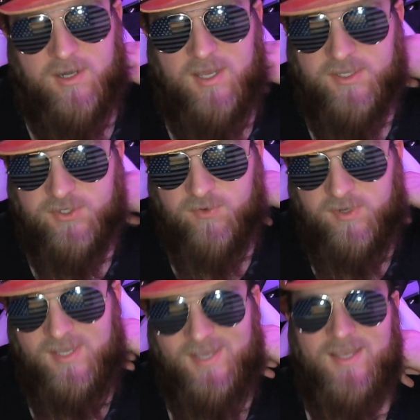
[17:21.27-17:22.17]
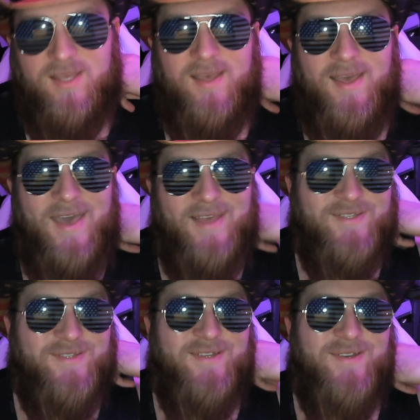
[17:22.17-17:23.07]
history,
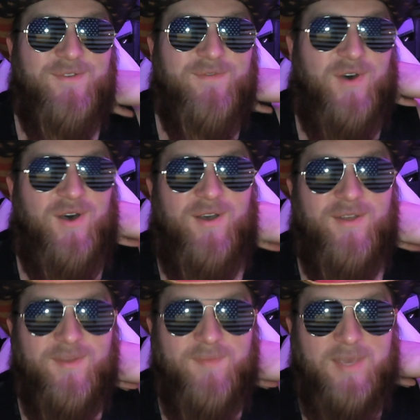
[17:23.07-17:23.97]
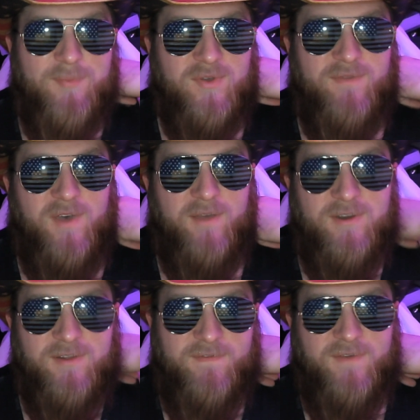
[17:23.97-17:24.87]
as of all the people
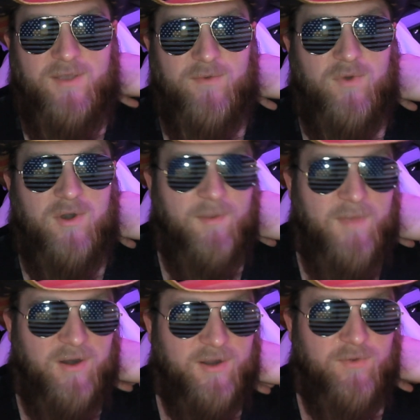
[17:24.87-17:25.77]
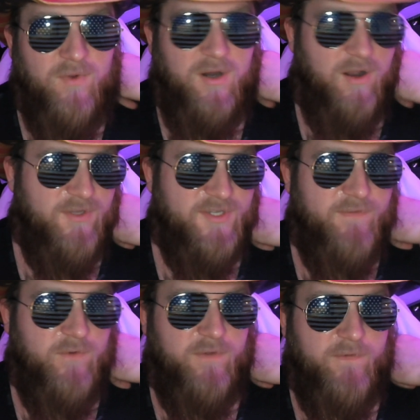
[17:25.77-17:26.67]
involved in the fight were American,
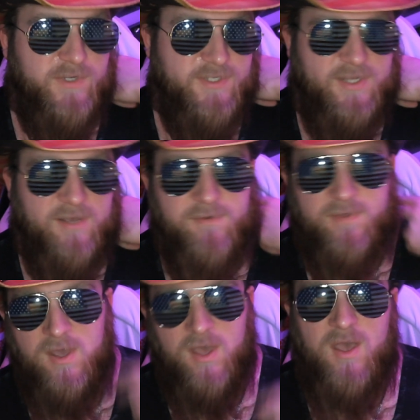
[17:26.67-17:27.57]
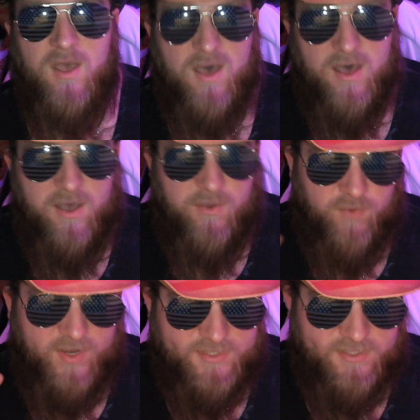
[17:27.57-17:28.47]
regardless of North versus South,
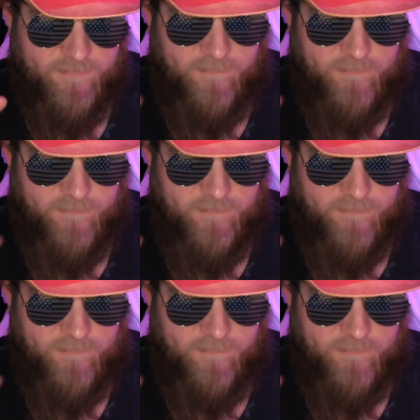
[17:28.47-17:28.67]
racist